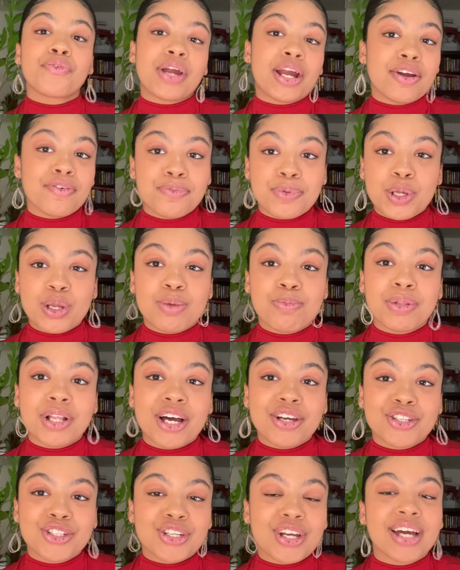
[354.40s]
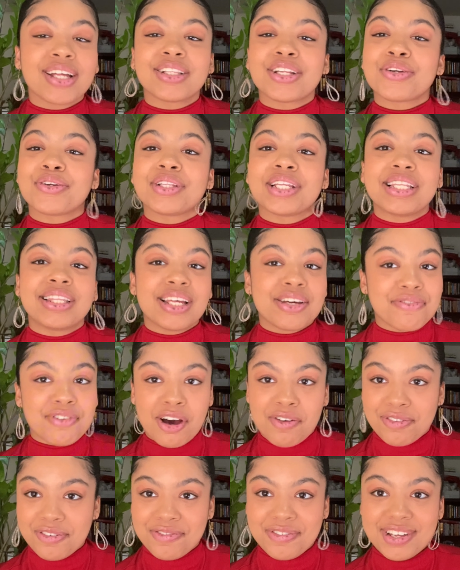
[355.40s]
Rare Beauty Blush, I literally live
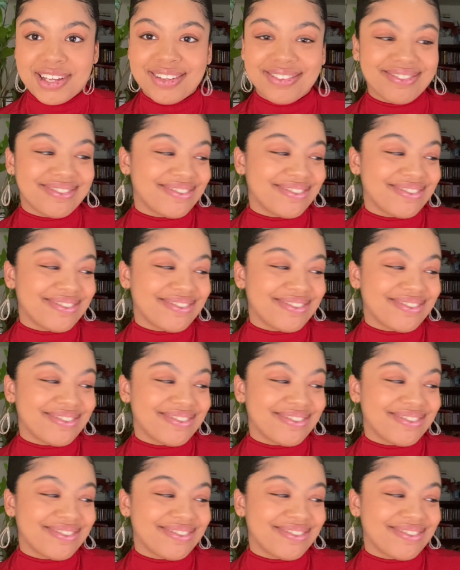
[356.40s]
off of it.